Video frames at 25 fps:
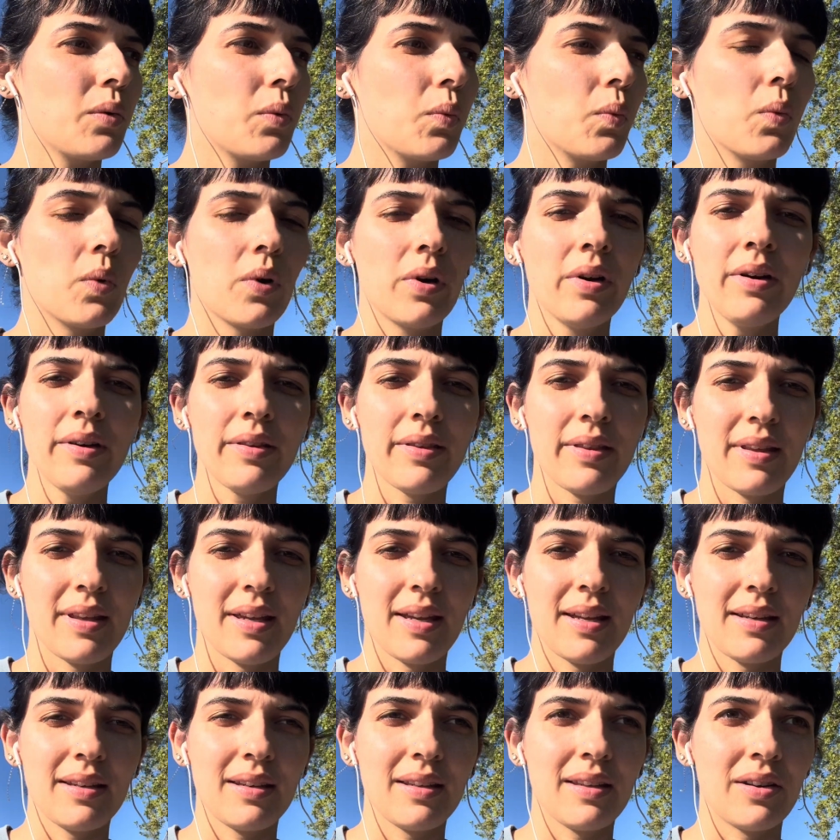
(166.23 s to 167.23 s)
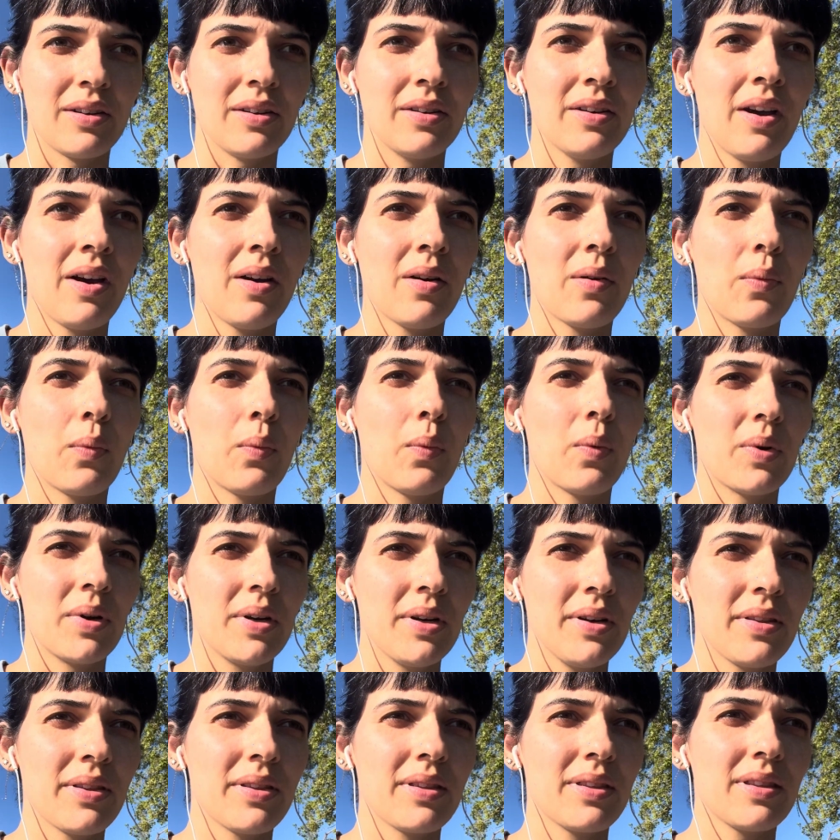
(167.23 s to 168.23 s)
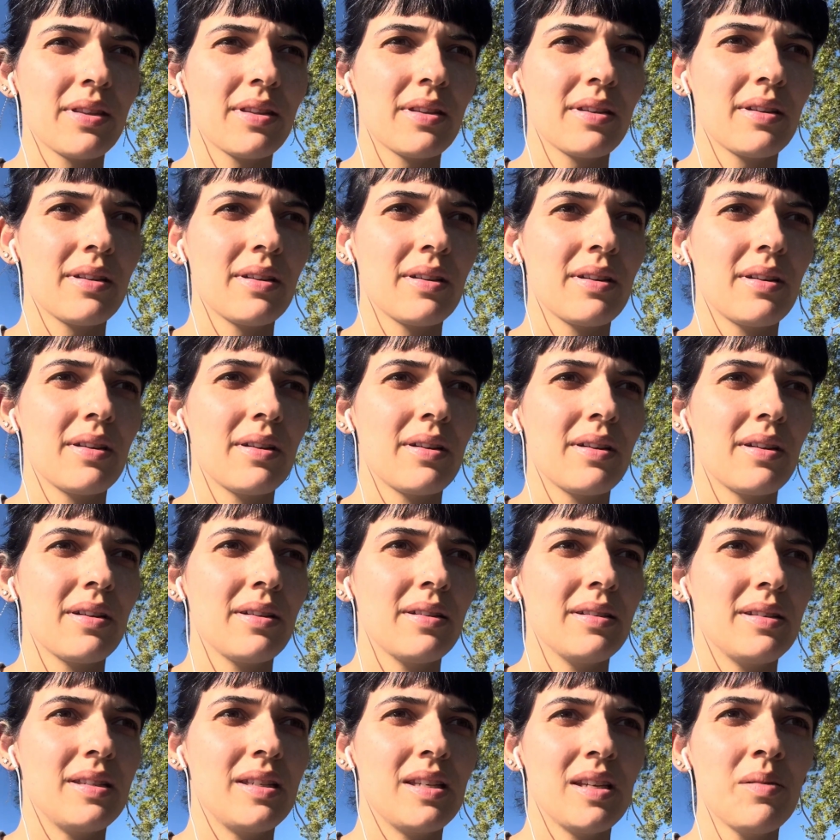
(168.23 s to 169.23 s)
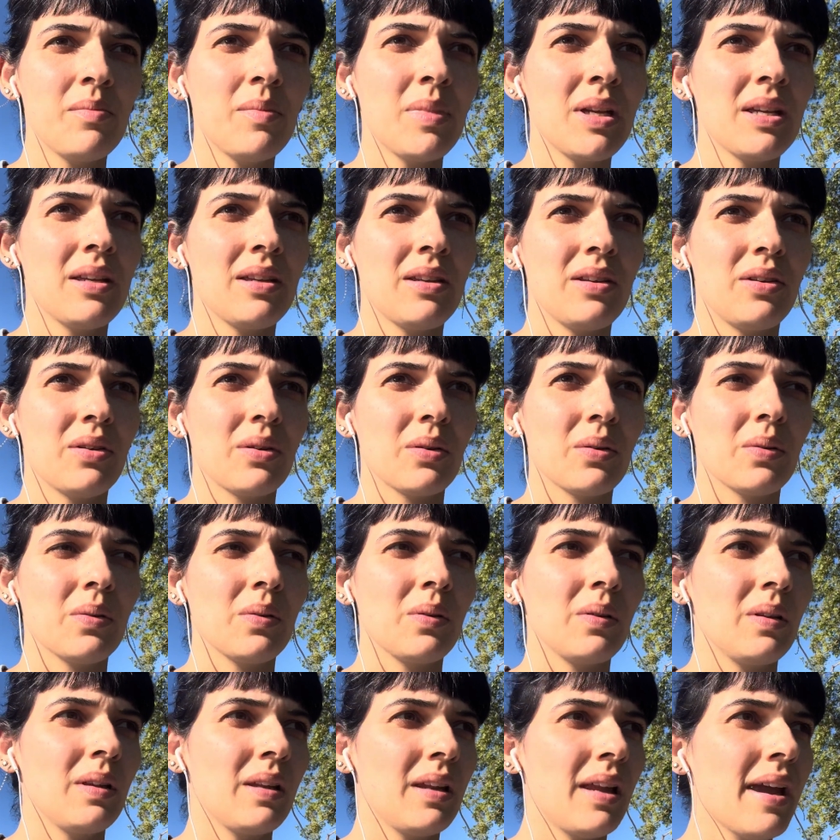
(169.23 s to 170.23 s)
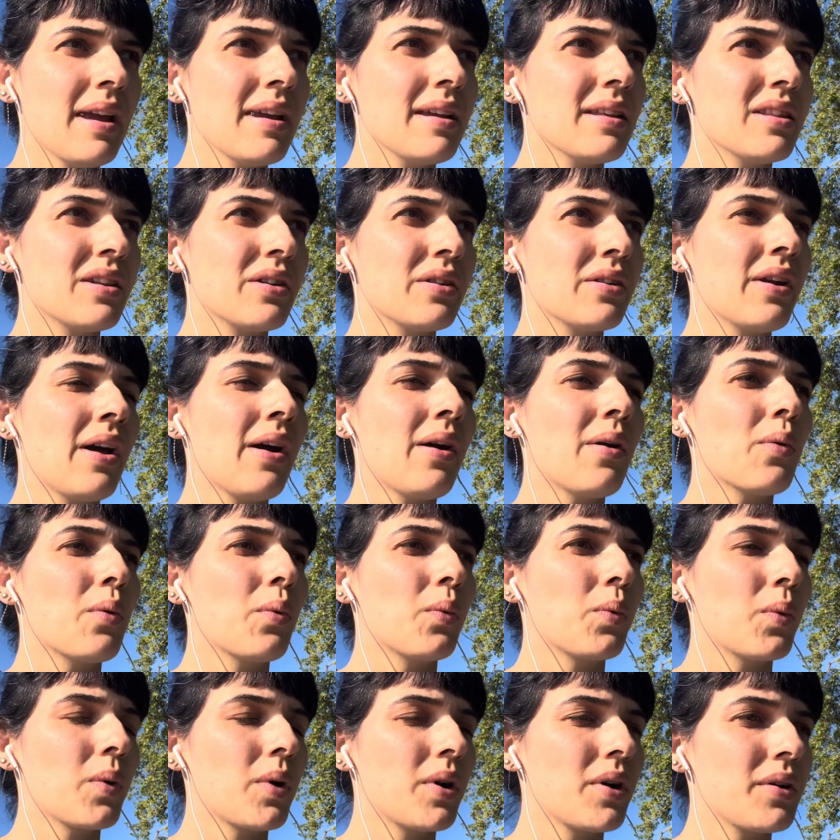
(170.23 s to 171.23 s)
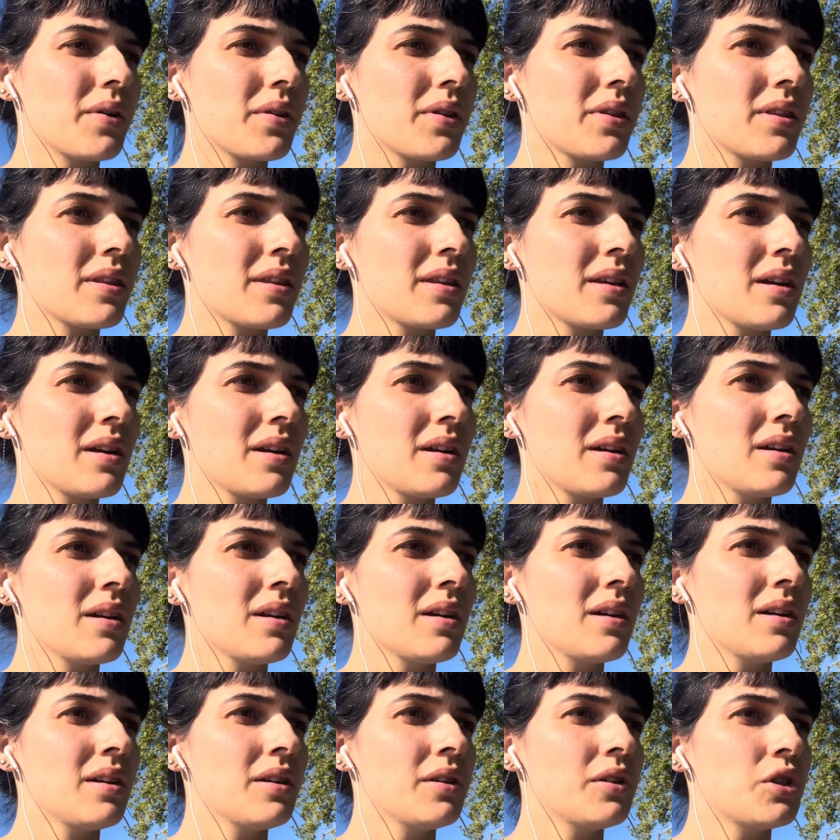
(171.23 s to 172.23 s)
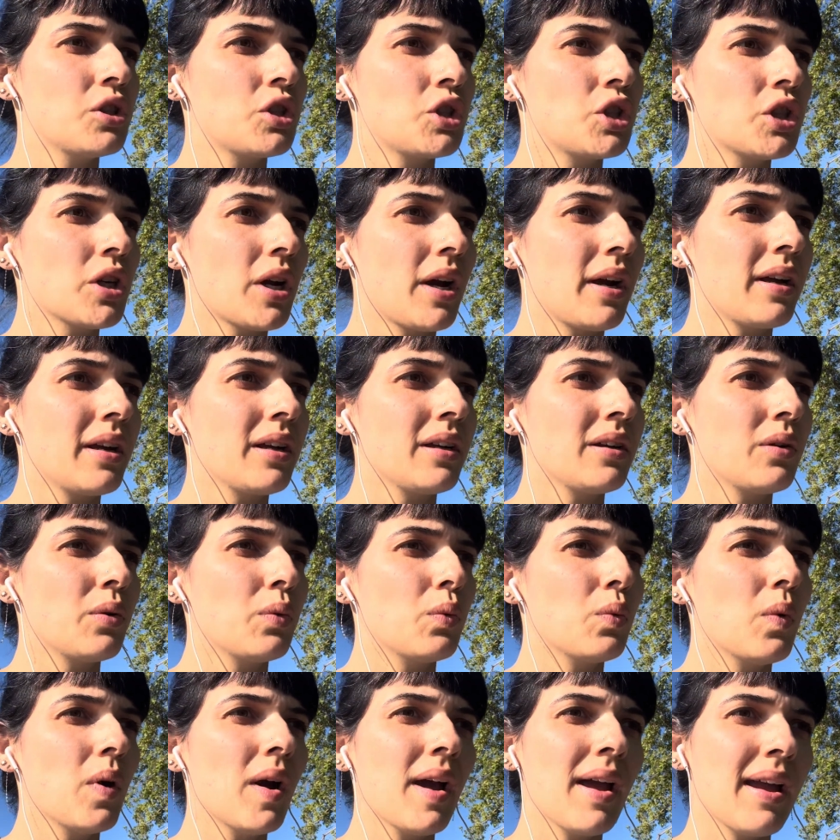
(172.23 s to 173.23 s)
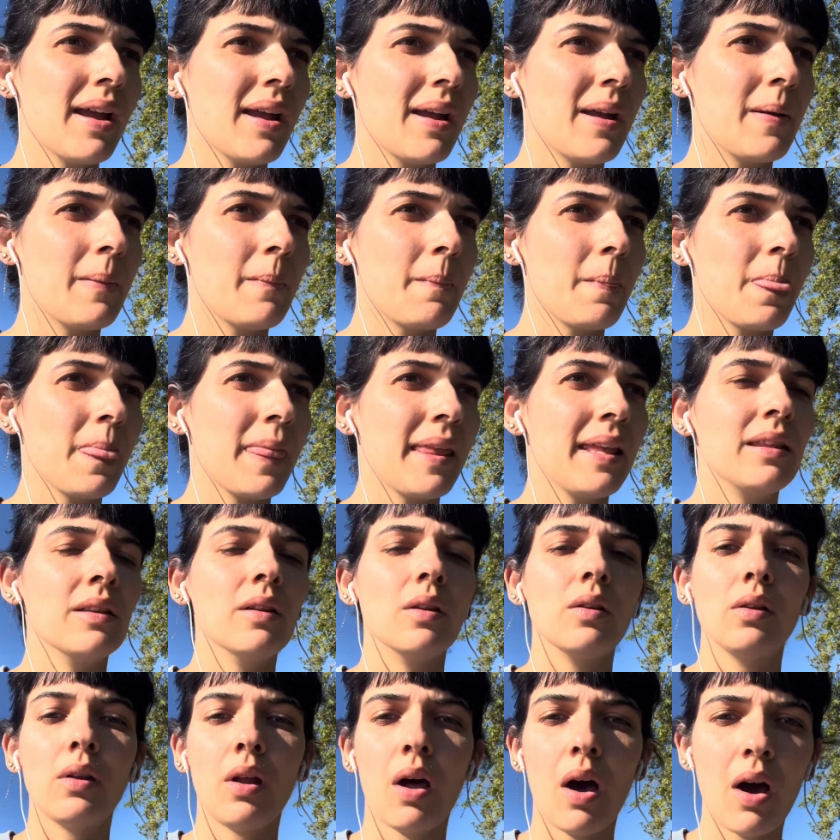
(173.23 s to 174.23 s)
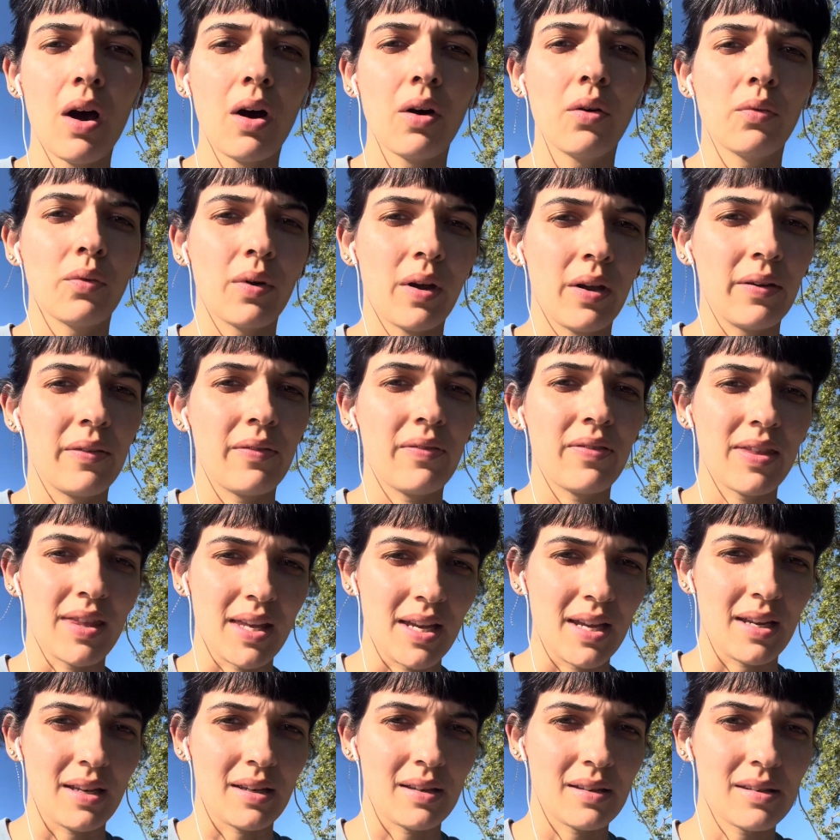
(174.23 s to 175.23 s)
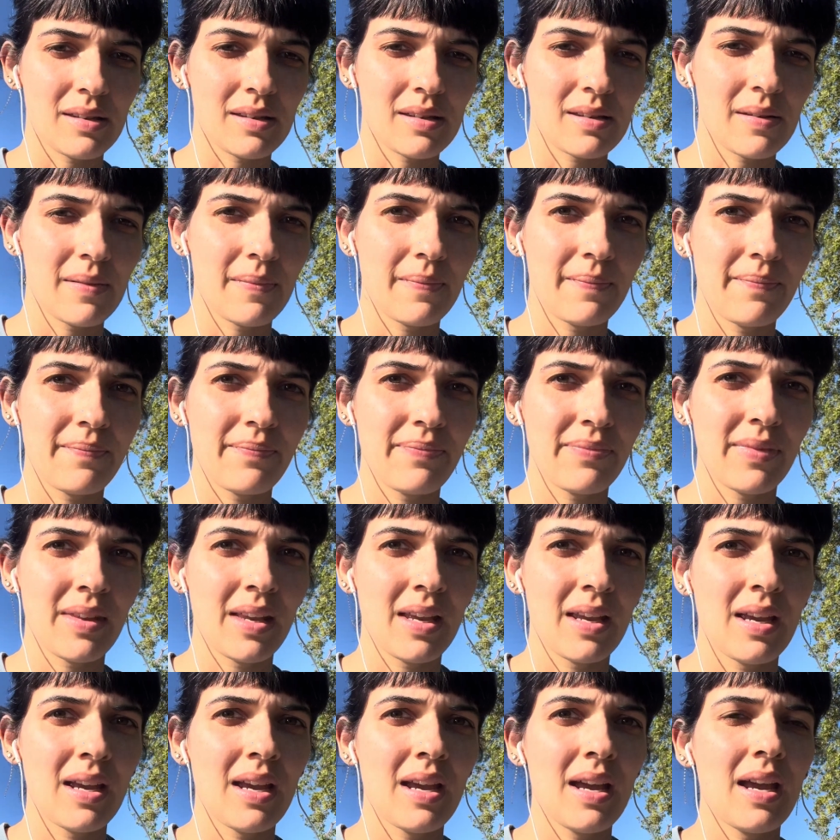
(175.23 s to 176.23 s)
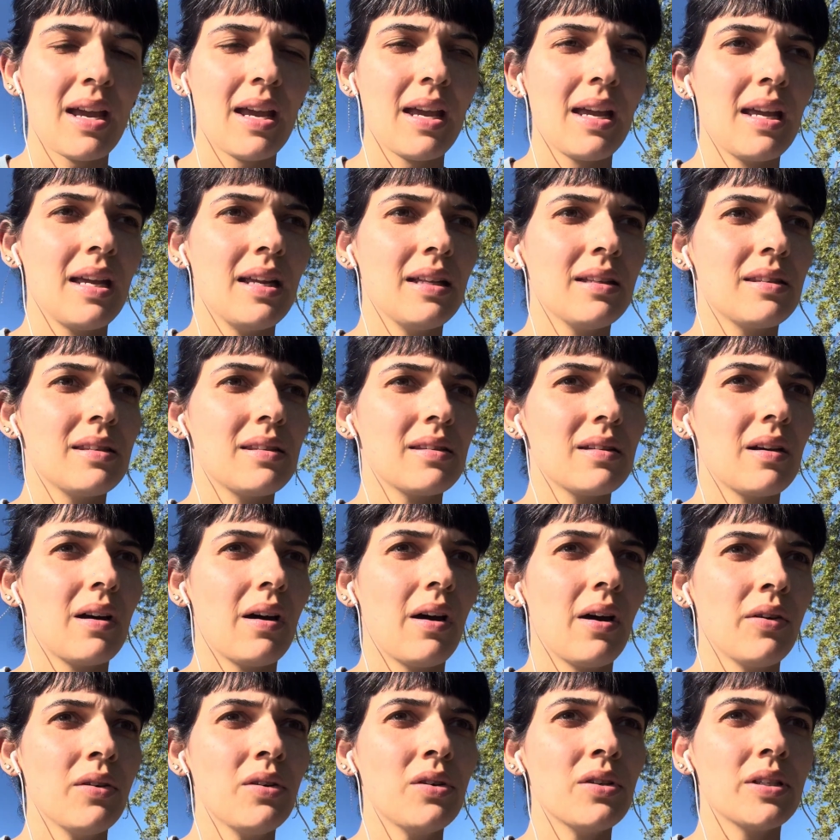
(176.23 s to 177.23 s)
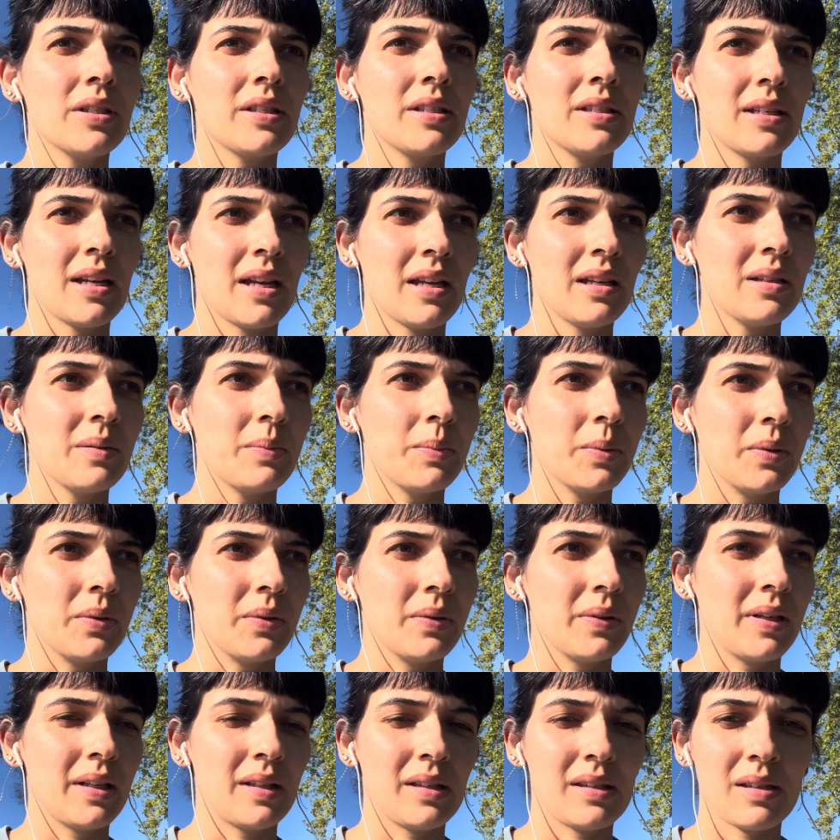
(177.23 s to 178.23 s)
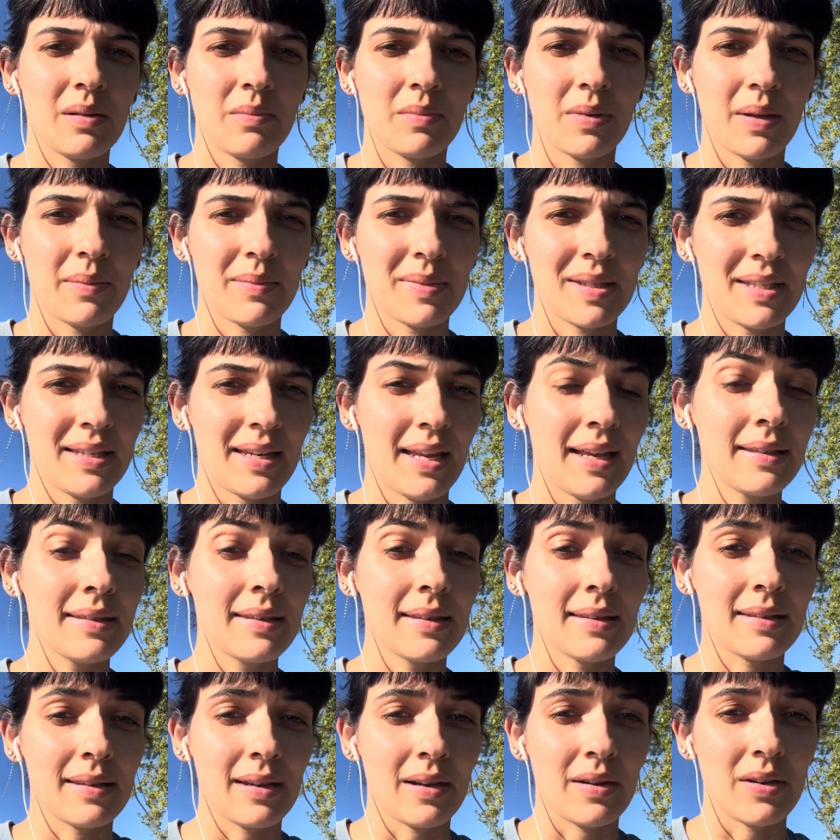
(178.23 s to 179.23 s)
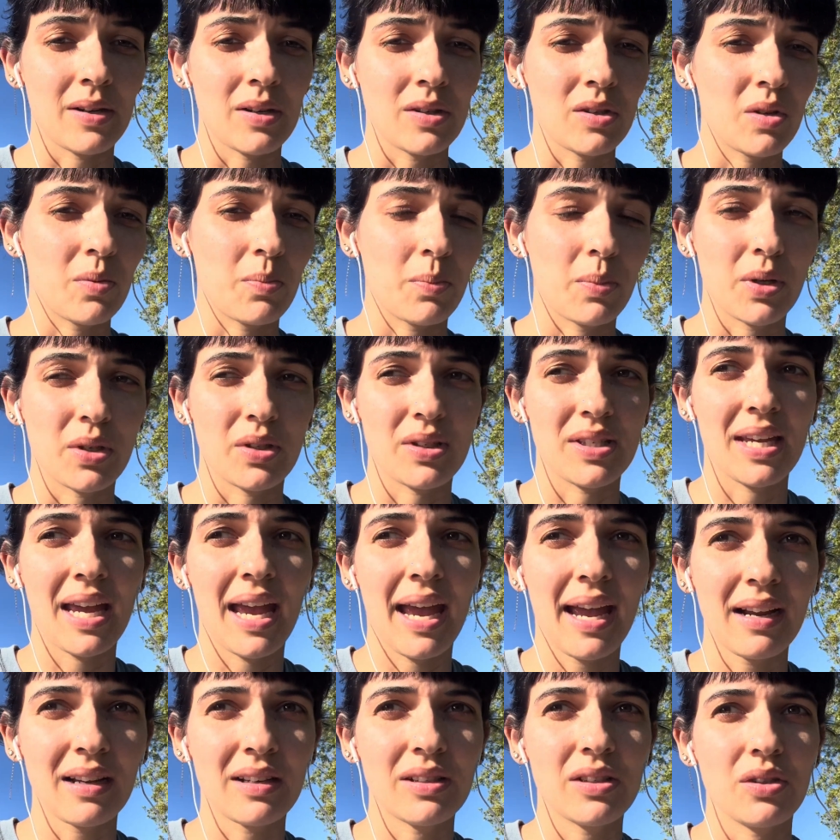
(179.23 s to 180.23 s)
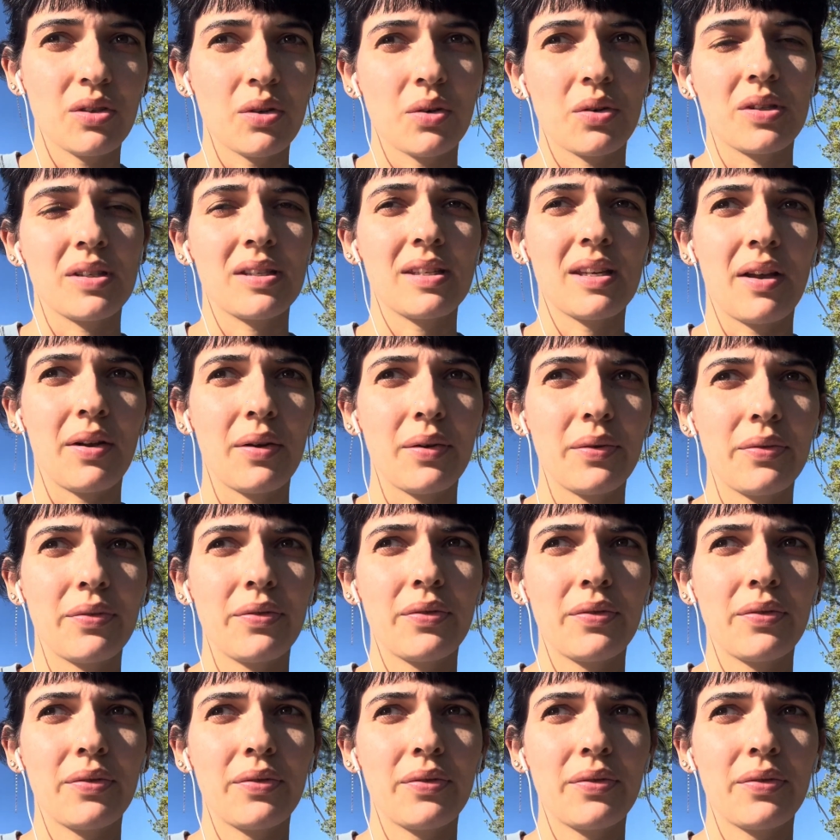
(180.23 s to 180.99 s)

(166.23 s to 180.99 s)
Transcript: worth it. They're not worth dimming your light. They're not worth shying away in the long run of things. It's understandable and sometimes necessary to protect yourself